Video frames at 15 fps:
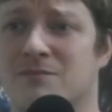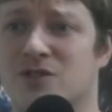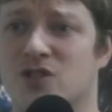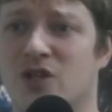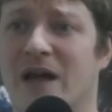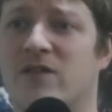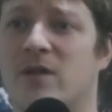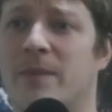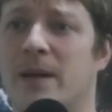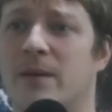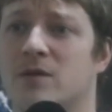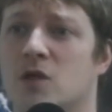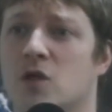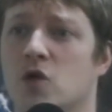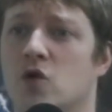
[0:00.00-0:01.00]
She'll have to be
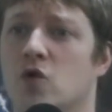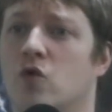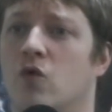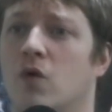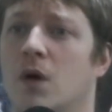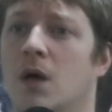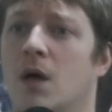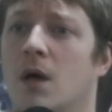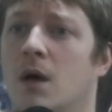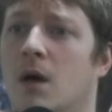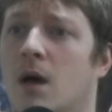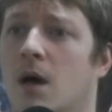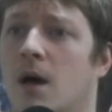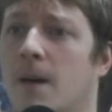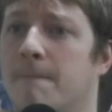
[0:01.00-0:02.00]
able to
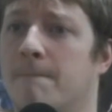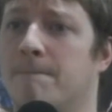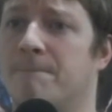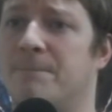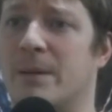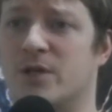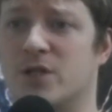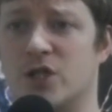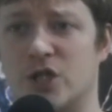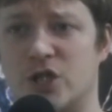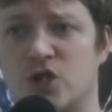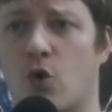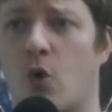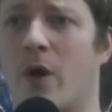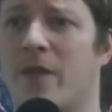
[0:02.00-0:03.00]

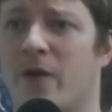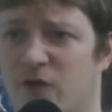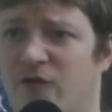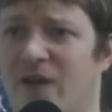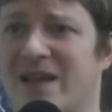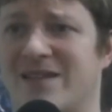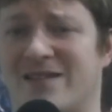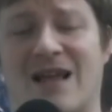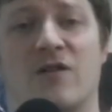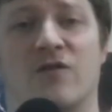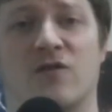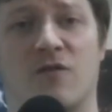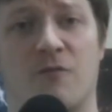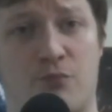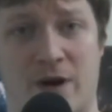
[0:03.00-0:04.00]
destroy those face
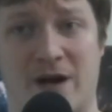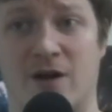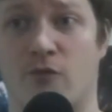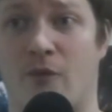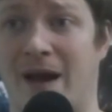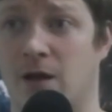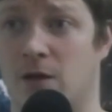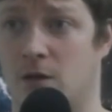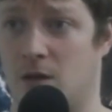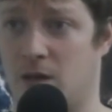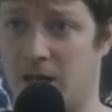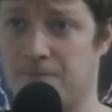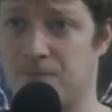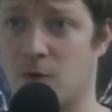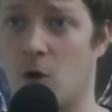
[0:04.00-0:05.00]
downs pretty
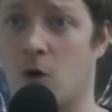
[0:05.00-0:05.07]
regularly.